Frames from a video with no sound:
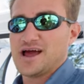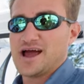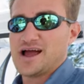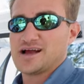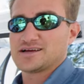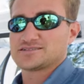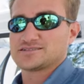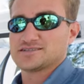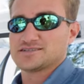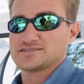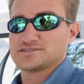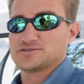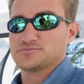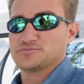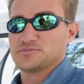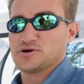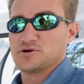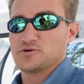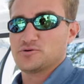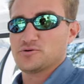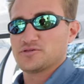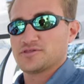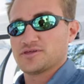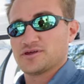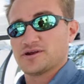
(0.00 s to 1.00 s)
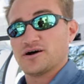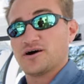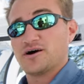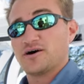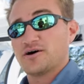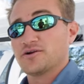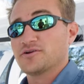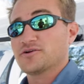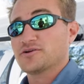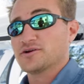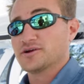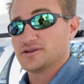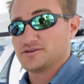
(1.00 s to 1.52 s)
access the boat within
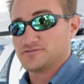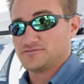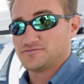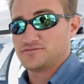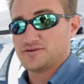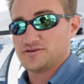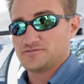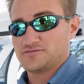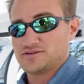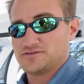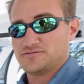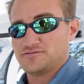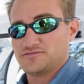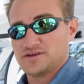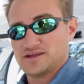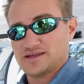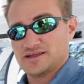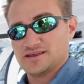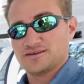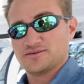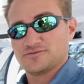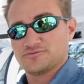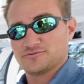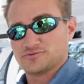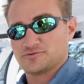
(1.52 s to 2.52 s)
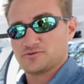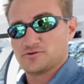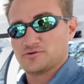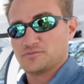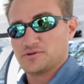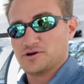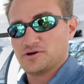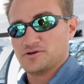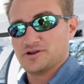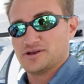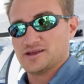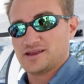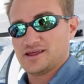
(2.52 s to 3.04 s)
150 feet with the
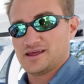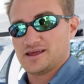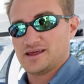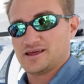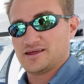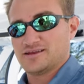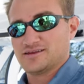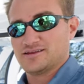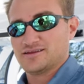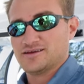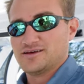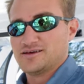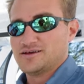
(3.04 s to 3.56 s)
remote in hand.